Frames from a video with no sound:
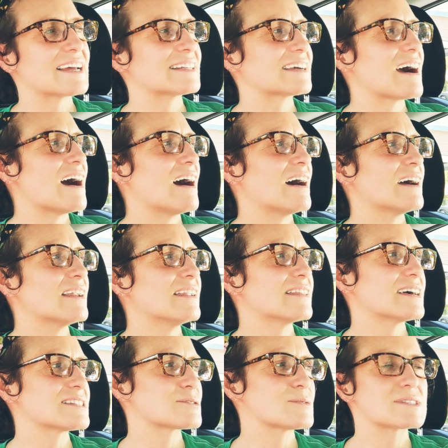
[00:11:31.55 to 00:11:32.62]
And God,
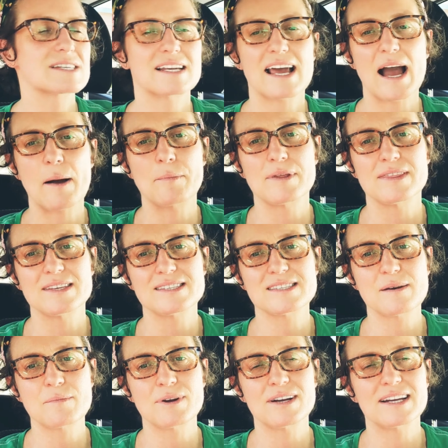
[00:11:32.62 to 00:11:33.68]
that's what's going to happen this
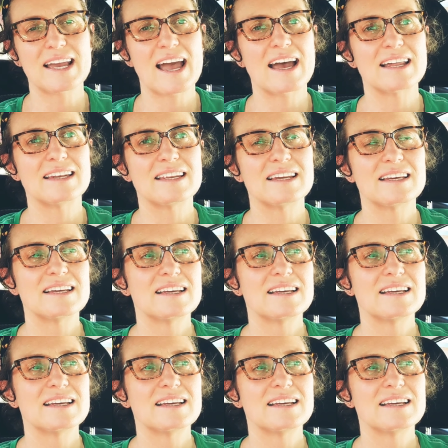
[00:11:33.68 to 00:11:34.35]
summer again.